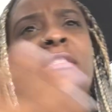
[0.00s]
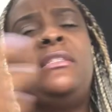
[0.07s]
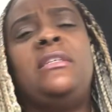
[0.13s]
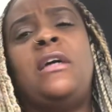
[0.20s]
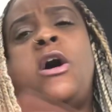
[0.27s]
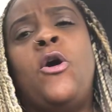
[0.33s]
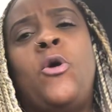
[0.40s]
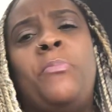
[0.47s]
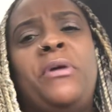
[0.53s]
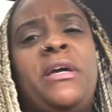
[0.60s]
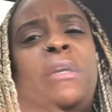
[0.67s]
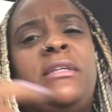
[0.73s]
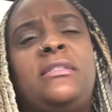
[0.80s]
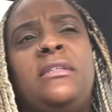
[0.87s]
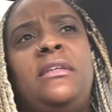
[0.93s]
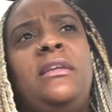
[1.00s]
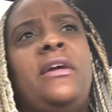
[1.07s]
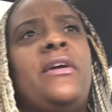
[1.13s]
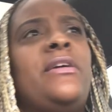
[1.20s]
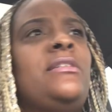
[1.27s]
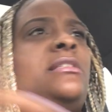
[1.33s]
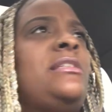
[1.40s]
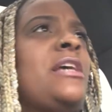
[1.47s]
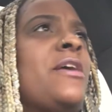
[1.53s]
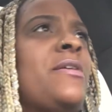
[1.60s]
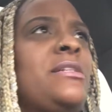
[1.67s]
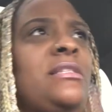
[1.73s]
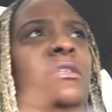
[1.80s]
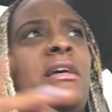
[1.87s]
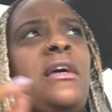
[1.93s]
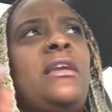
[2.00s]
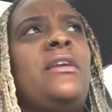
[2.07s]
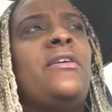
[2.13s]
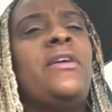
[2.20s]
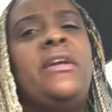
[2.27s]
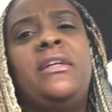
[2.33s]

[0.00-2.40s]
It's Hope Hicks in there, Sarah Sander,